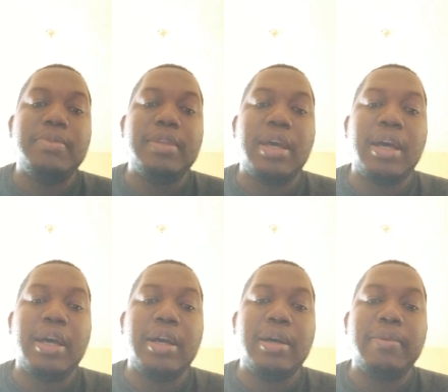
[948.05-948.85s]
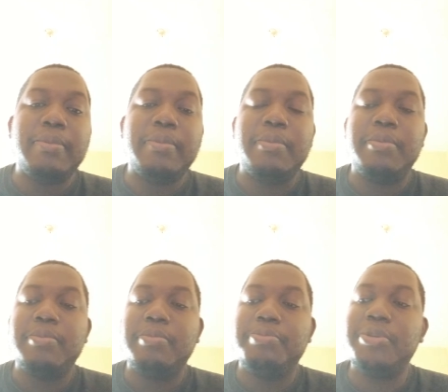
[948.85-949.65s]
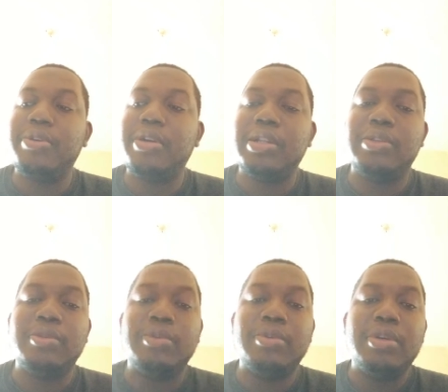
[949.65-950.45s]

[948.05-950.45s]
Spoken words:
prior to